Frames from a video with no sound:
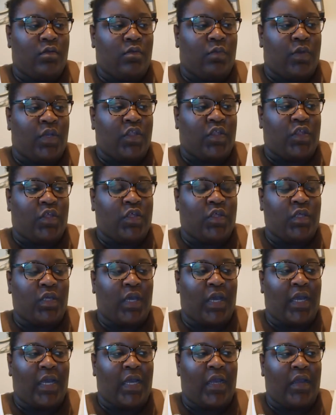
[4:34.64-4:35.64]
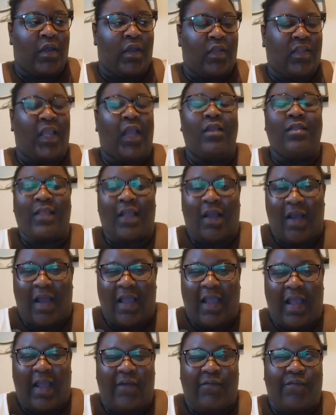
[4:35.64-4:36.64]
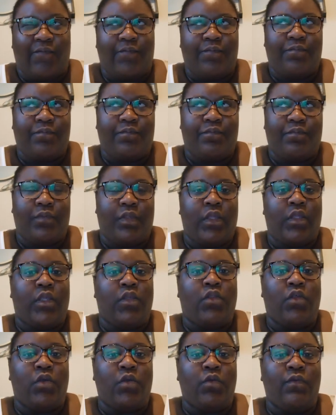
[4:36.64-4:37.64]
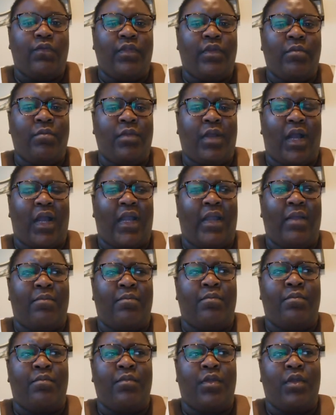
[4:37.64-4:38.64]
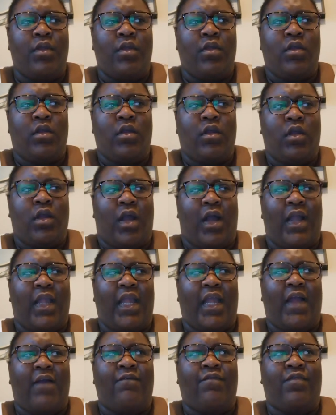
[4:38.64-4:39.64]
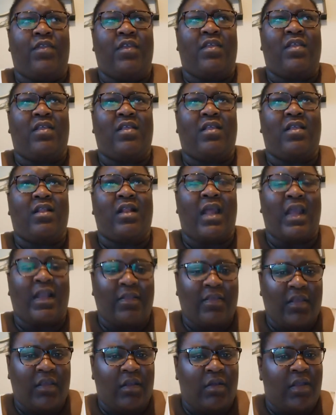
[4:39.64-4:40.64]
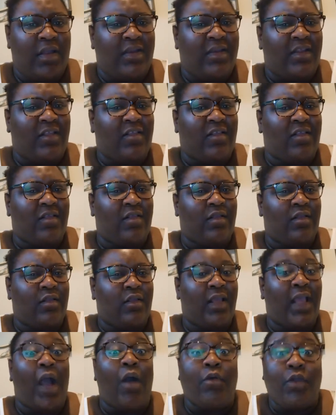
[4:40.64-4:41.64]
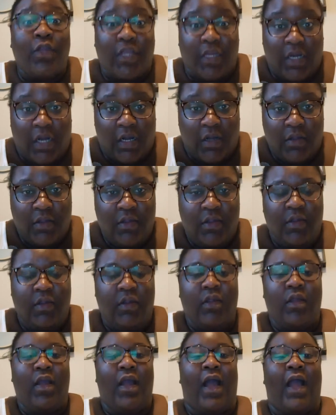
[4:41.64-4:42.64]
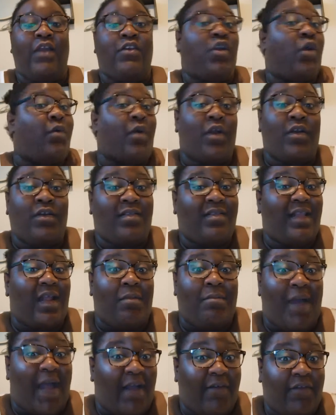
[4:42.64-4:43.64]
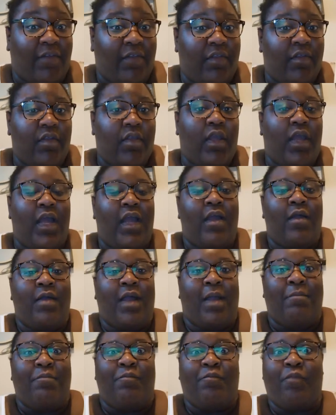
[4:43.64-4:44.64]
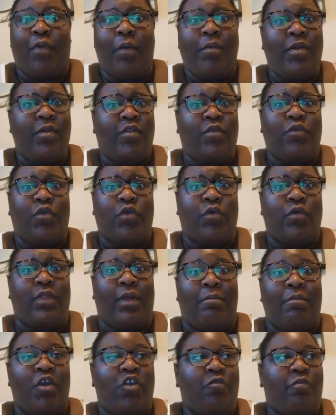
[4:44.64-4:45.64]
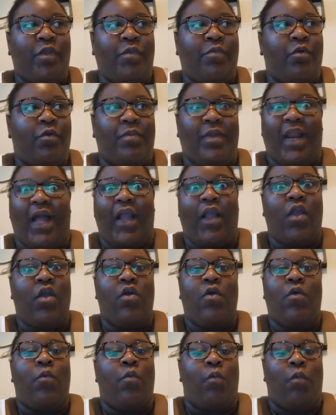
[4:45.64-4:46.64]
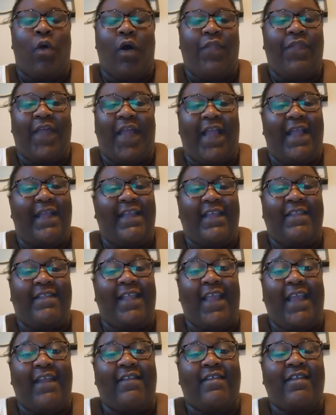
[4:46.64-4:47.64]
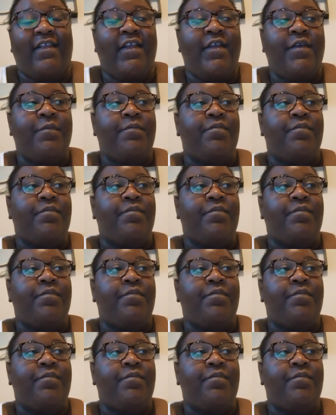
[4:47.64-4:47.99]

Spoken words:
which it turns out I have, is it two of them? I have dyslexia and dyscalculia. I don't understand maths. I'm probably sure that most people will be like, what the heck is this?